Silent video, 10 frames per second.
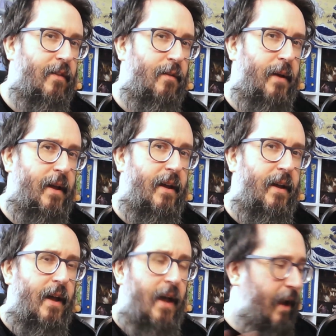bit,
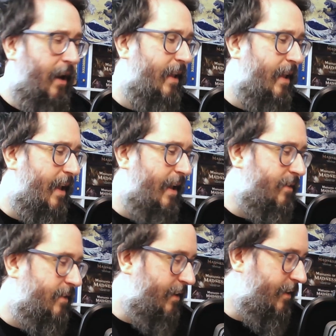and I can get into
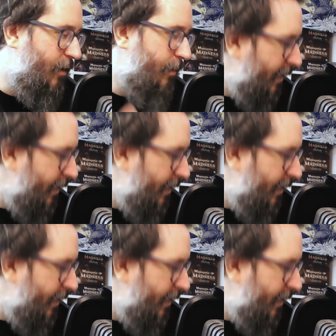D&D combat.